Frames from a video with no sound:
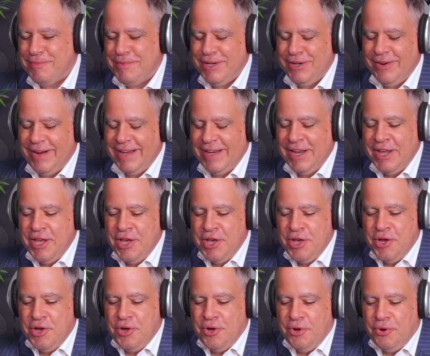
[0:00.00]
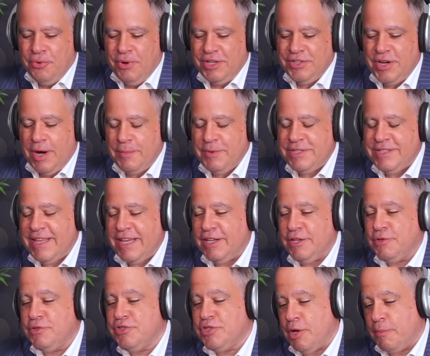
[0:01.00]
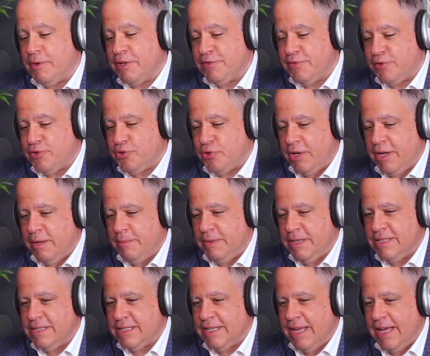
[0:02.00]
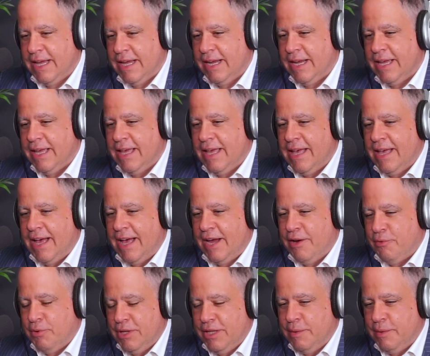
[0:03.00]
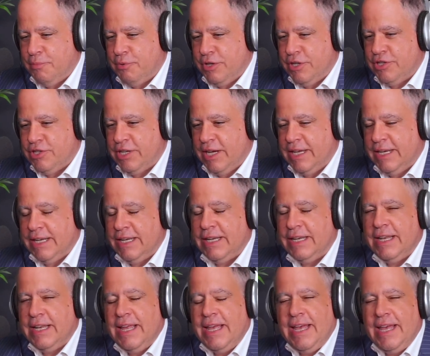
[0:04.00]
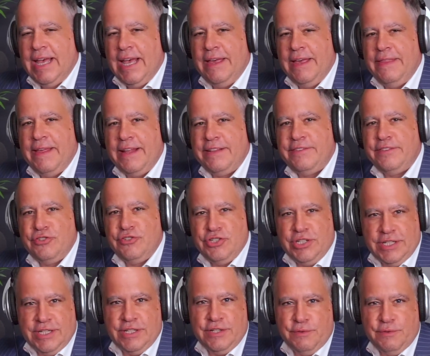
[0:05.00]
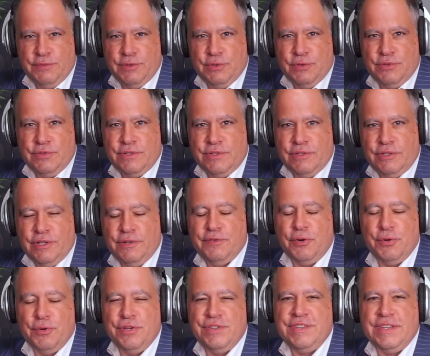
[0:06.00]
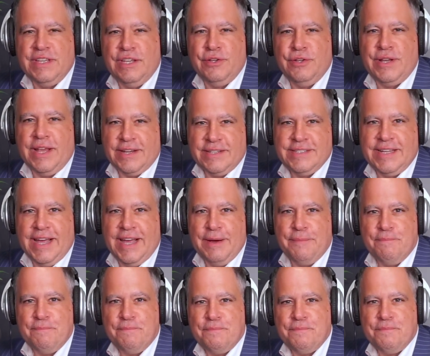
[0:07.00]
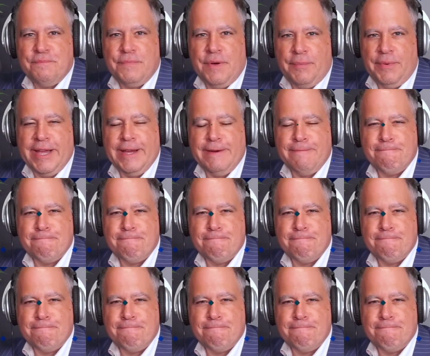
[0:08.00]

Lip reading: be great. Well, Dharmesh, thank you so much for joining me today. I really appreciate it. And that's the GITA Interviews. Look forward to seeing you next time. Bye-bye.